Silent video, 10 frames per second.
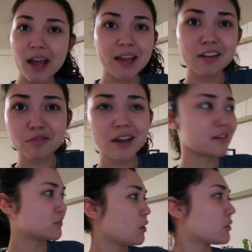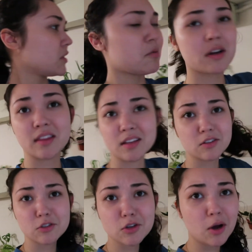and it's fine. Totally worth it.
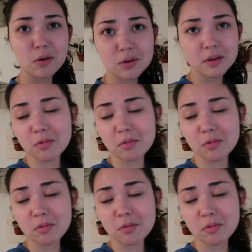Totally